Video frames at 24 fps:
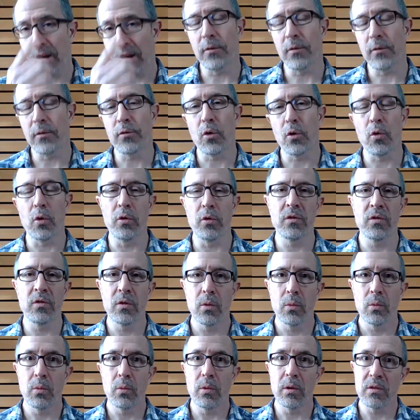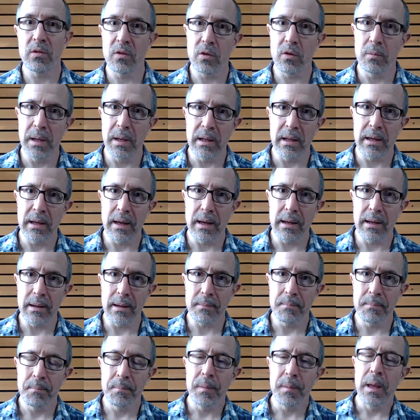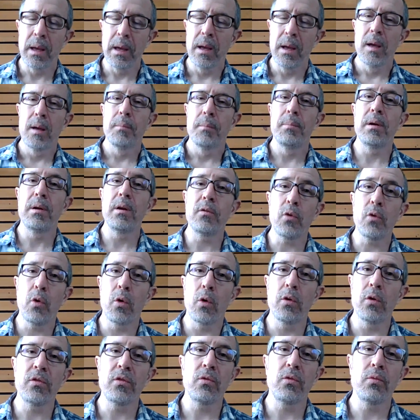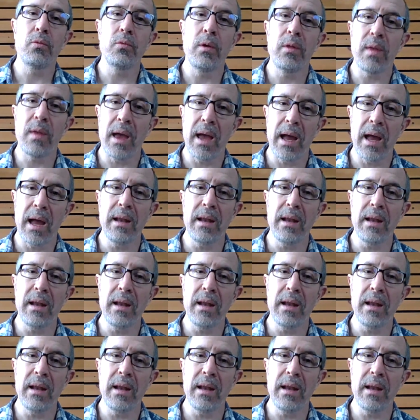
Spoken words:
of course, was humiliating. But of course, with any